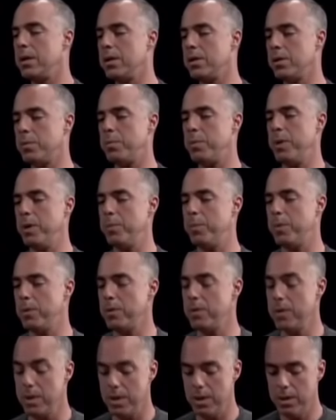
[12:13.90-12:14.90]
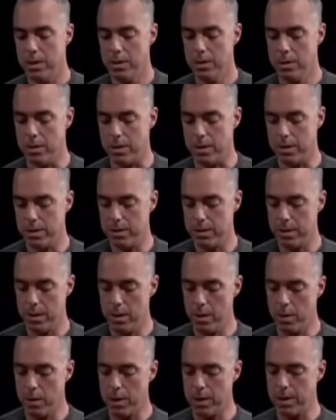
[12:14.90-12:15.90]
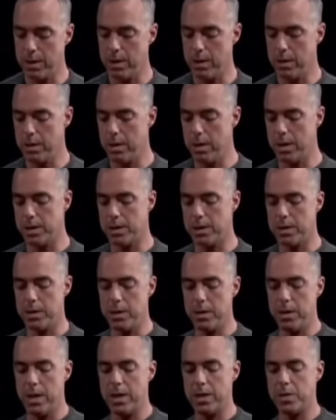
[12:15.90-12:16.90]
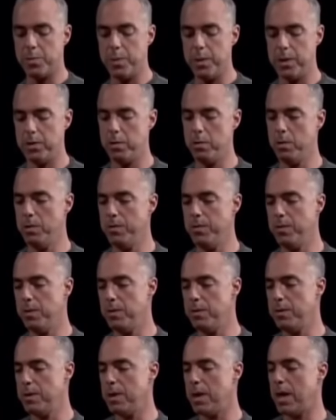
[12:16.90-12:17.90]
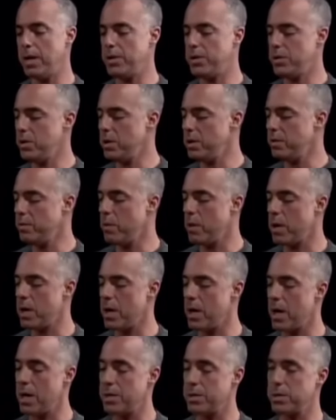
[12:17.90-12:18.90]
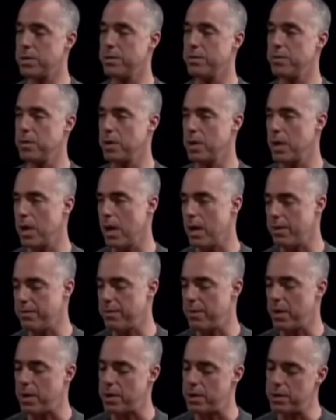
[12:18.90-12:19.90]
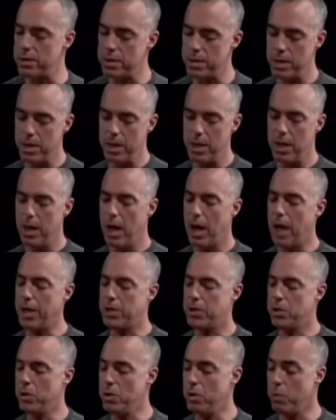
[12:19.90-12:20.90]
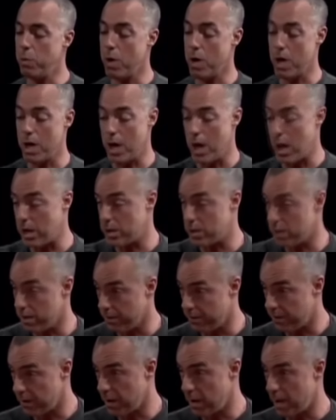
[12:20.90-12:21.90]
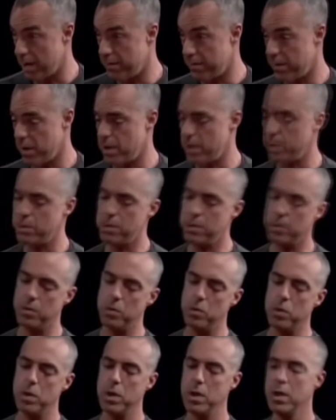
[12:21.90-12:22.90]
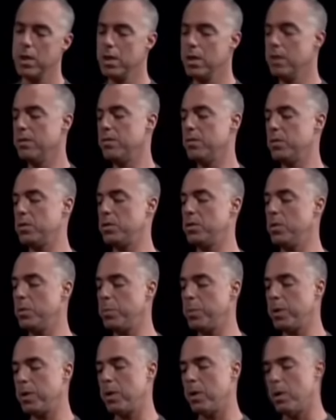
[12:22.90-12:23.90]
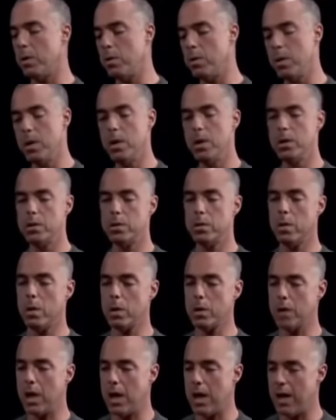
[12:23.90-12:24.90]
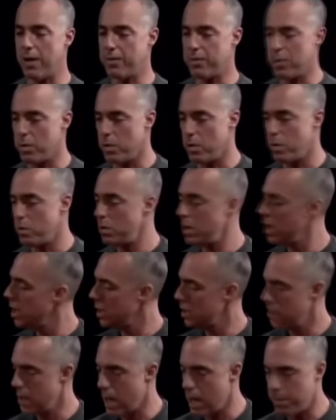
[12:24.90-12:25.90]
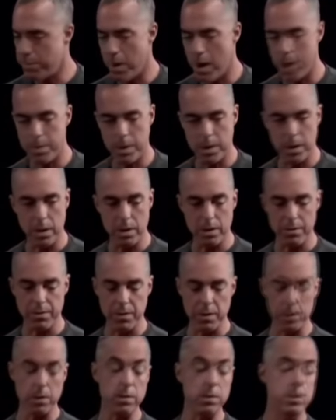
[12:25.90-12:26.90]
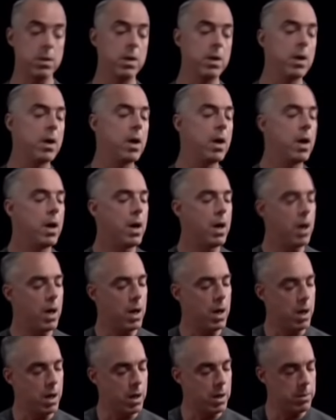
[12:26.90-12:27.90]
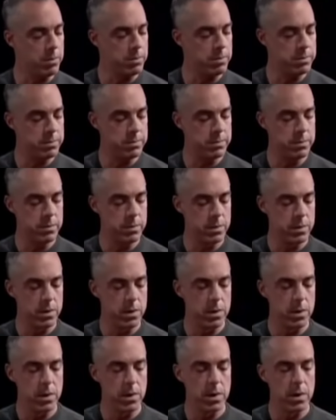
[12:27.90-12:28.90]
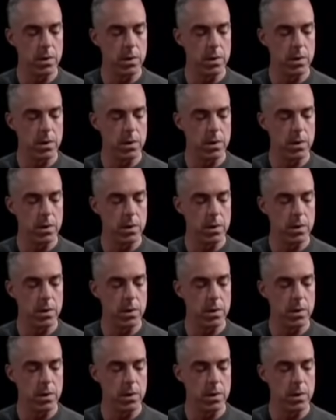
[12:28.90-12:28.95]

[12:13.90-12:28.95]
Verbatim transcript: These are people. Look, you know what? There's let's, envy. Let's be truthful. Sure. I should have won an Oscar for The Godfather. I should have won an Oscar for Godfather 2, for Serpico, Dog Day Afternoon, not Bobby Deerfield. Um, Thank you for that.